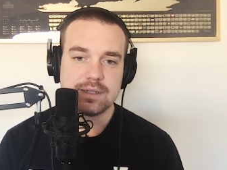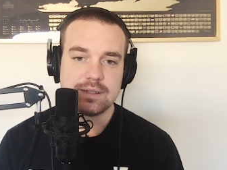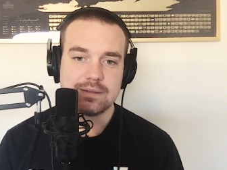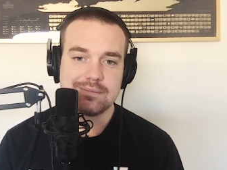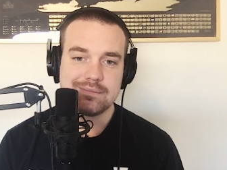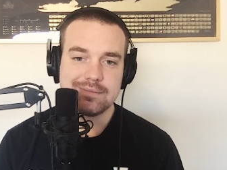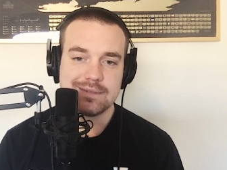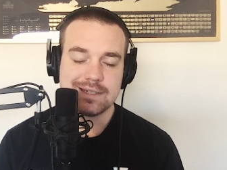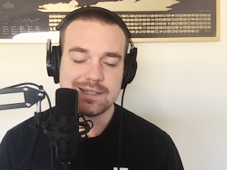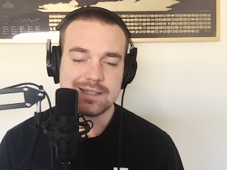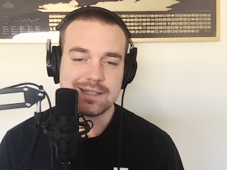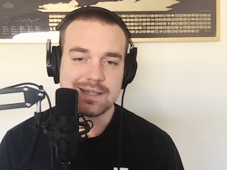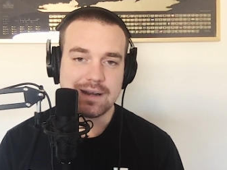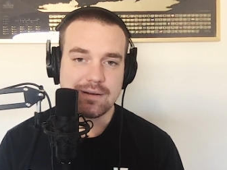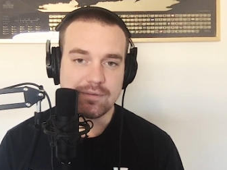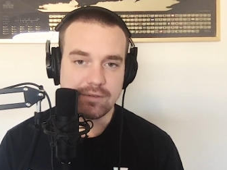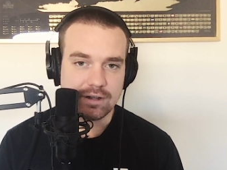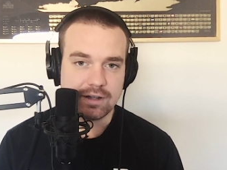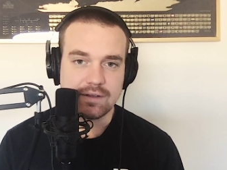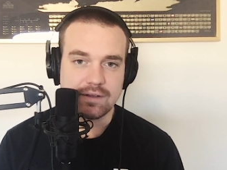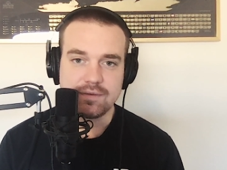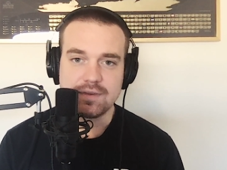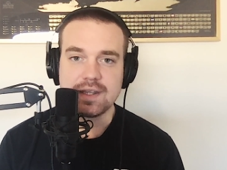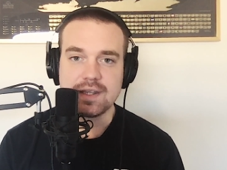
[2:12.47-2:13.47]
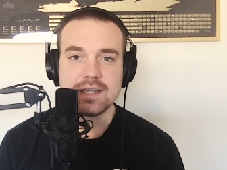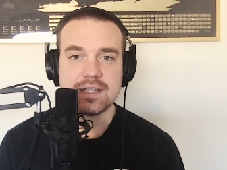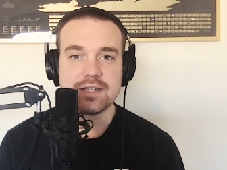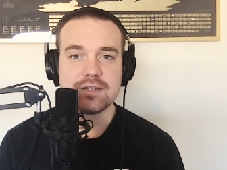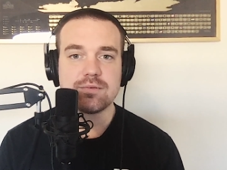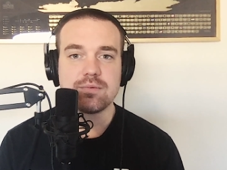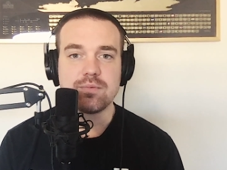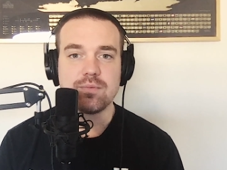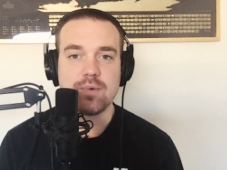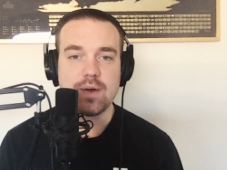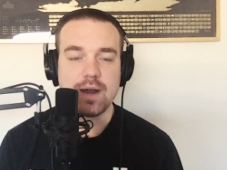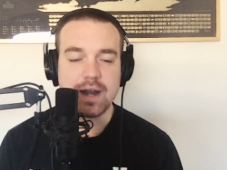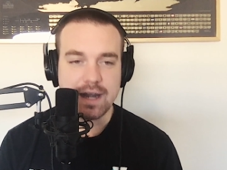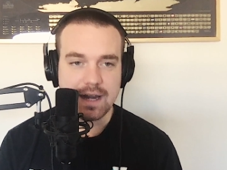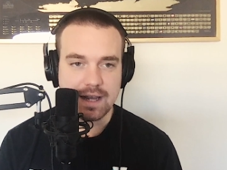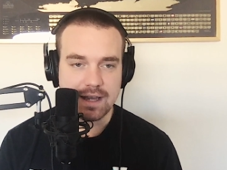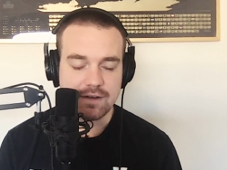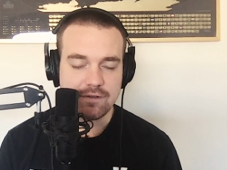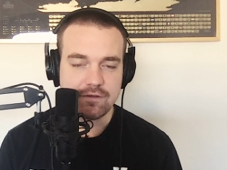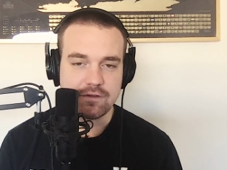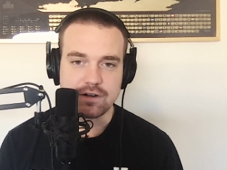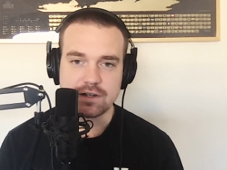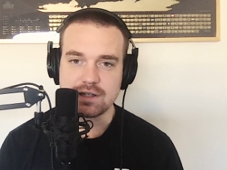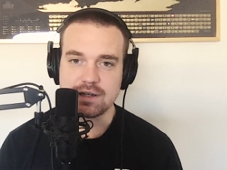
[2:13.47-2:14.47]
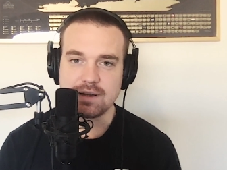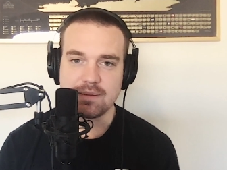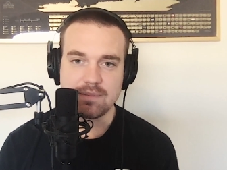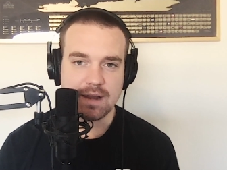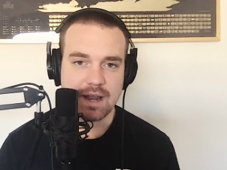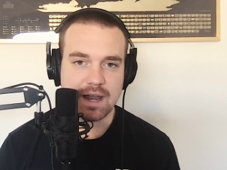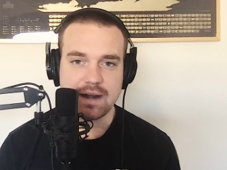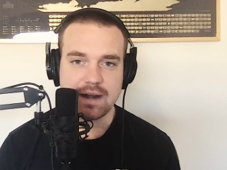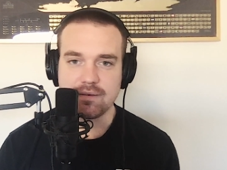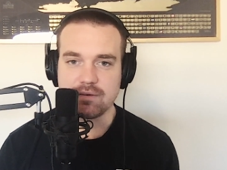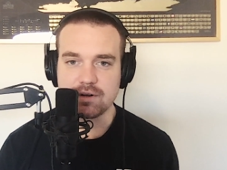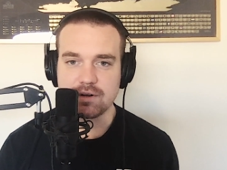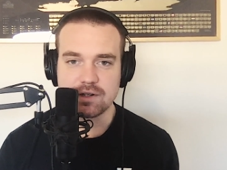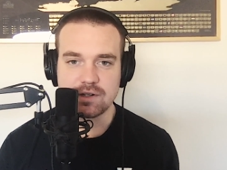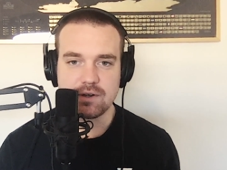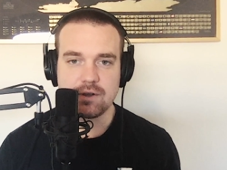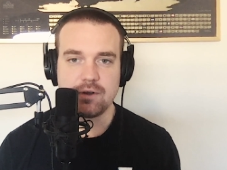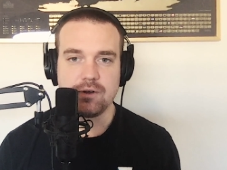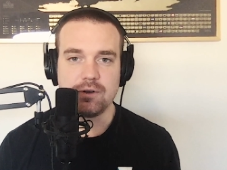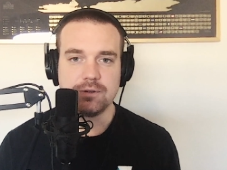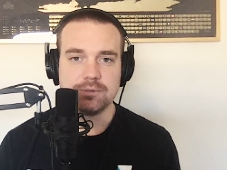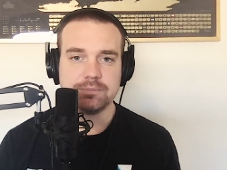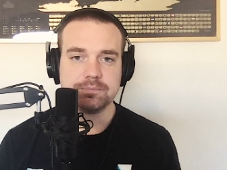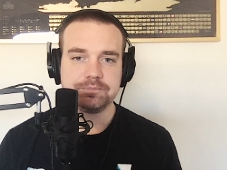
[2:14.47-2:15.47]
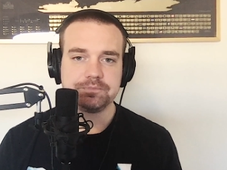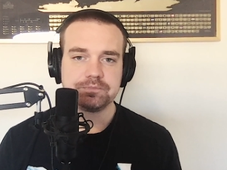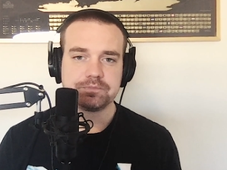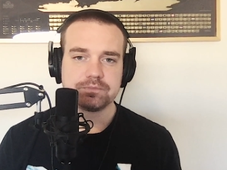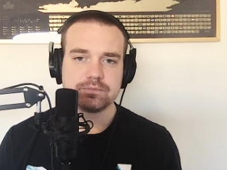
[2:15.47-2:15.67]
several of these waiting for some kind of result.